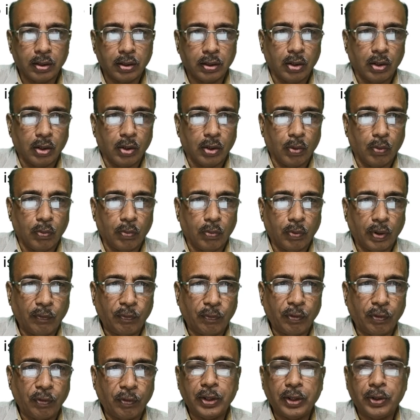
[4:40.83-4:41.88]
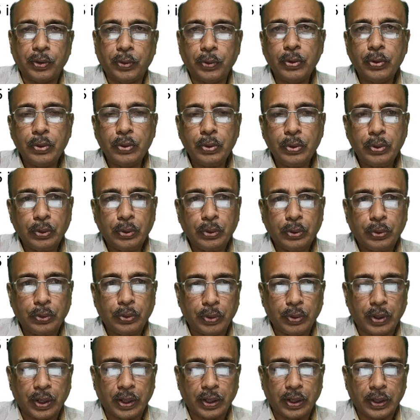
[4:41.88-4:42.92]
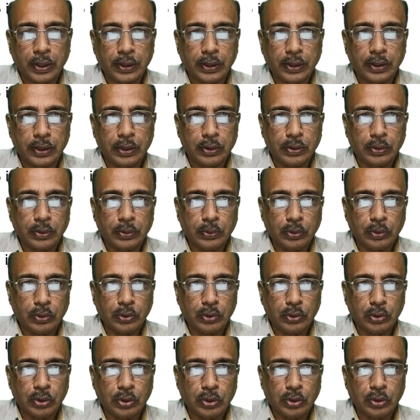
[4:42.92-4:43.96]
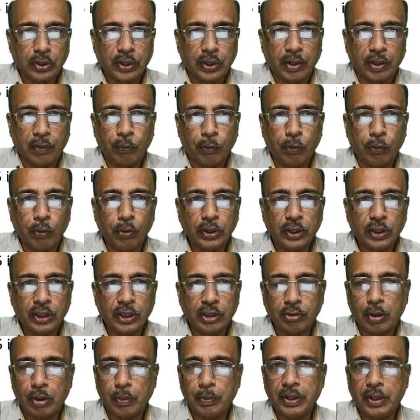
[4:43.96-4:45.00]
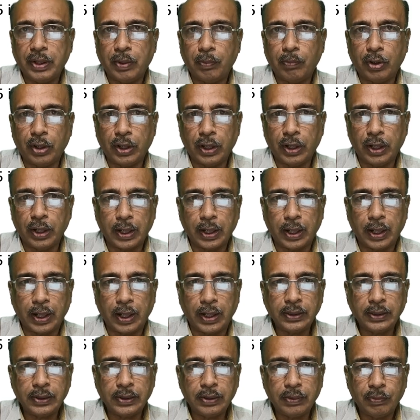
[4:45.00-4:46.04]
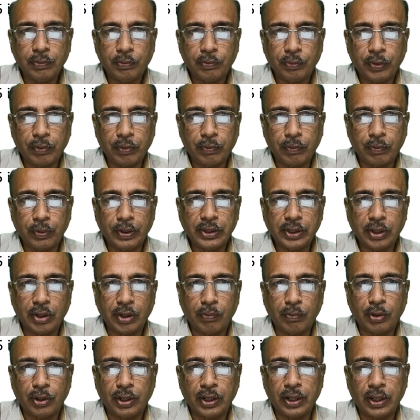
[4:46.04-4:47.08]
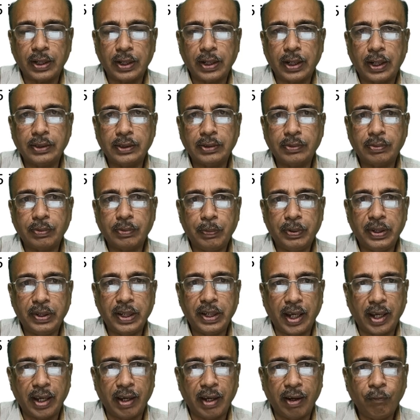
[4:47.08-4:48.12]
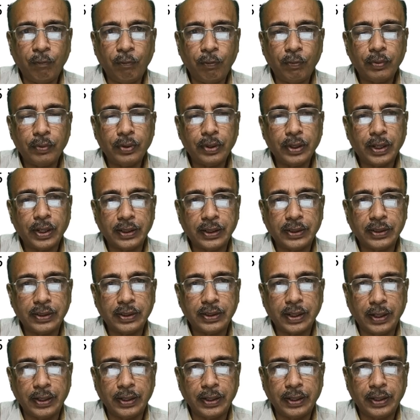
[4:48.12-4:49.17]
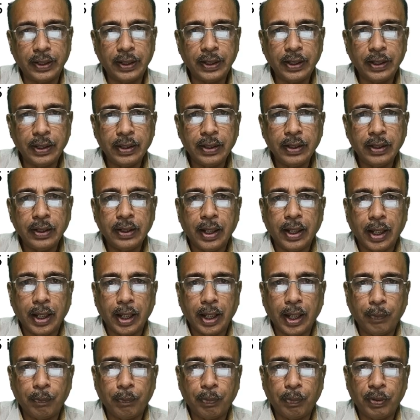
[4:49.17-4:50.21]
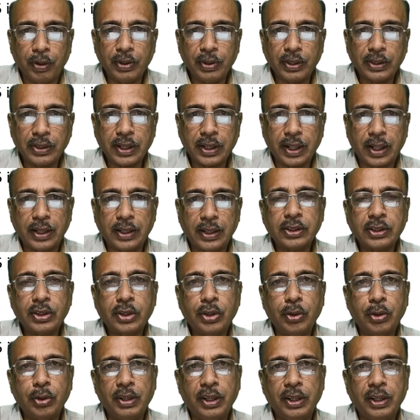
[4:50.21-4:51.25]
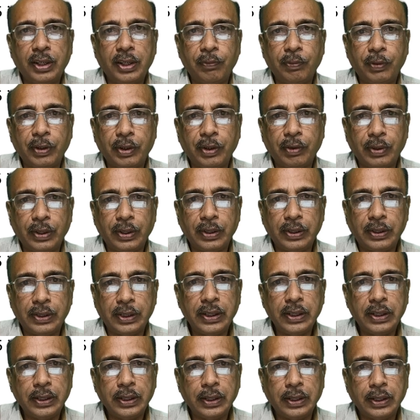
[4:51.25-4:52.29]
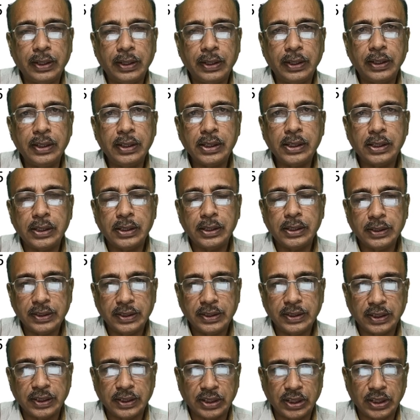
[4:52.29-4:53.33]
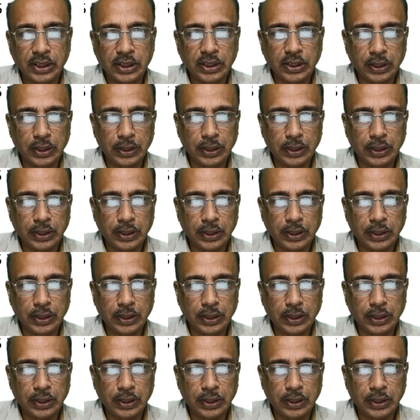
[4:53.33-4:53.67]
150 to 200. Therefore, this will be the model class. Frequency of model class will be F, that is 90, and previous class cumulative frequency, here it is 63.